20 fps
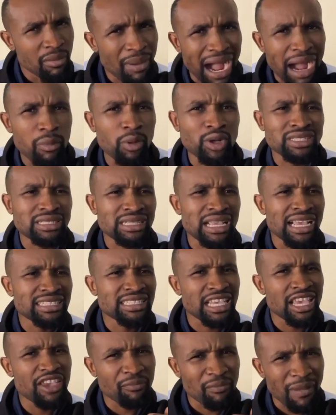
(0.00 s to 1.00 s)
The Bible
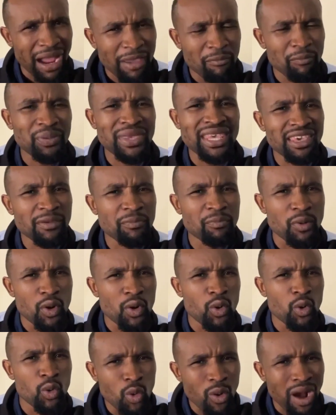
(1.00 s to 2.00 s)
says, If my
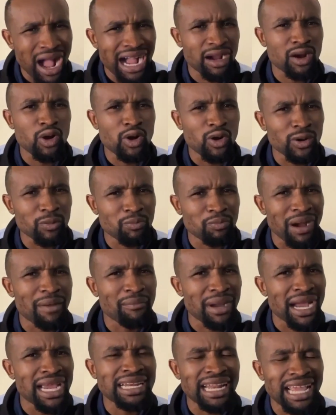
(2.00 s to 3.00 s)
people who are called
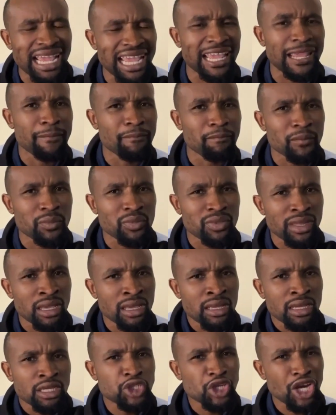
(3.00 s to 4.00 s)
by my name
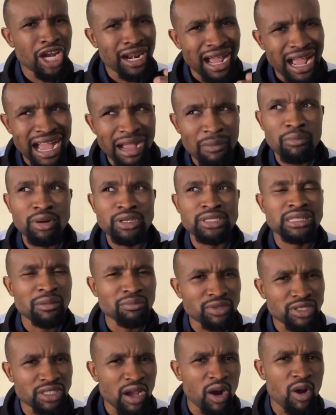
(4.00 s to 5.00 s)
shall humble
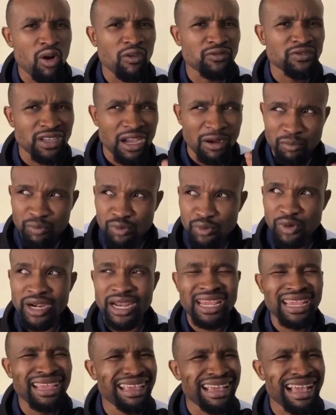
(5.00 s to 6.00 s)
themselves and
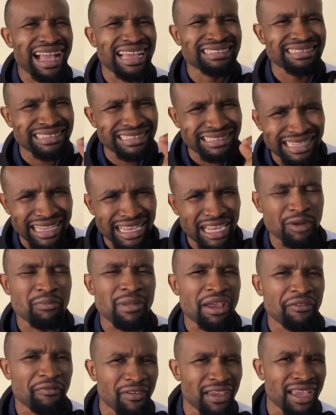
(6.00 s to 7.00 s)
pray and
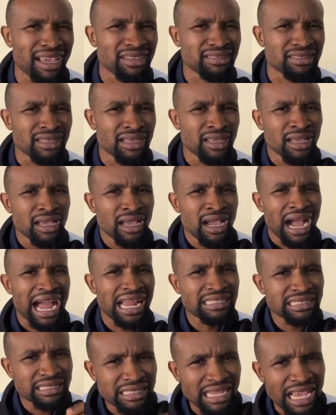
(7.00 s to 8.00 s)
seek my face
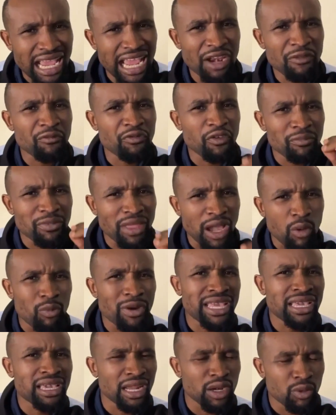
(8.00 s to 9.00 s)
and turn from
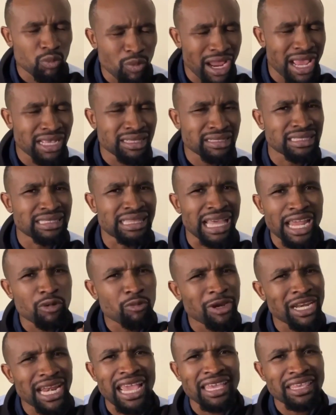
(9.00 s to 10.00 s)
their wicked ways,
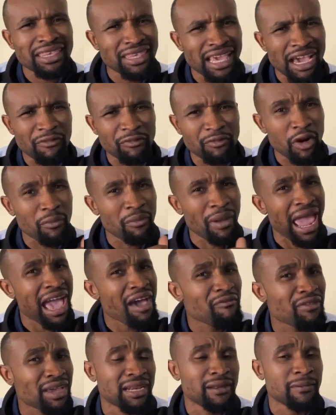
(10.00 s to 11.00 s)
then will I hear from
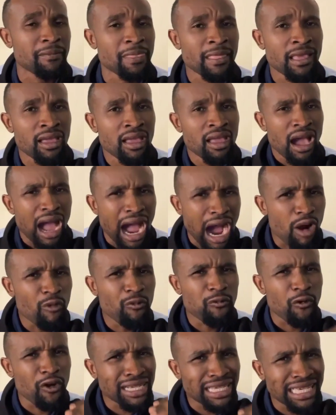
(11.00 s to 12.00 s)
heaven.
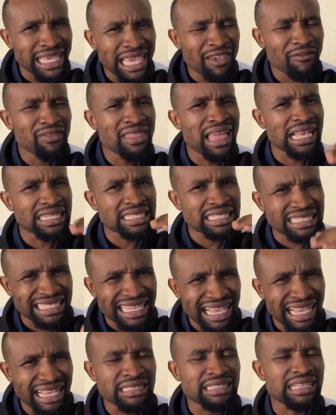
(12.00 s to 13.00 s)
I will forgive their
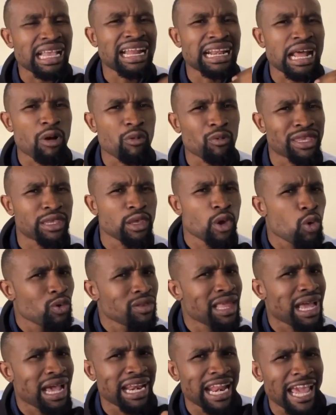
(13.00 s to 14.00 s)
sins and I will
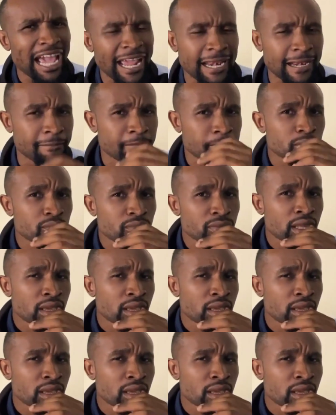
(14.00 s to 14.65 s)
heal their land.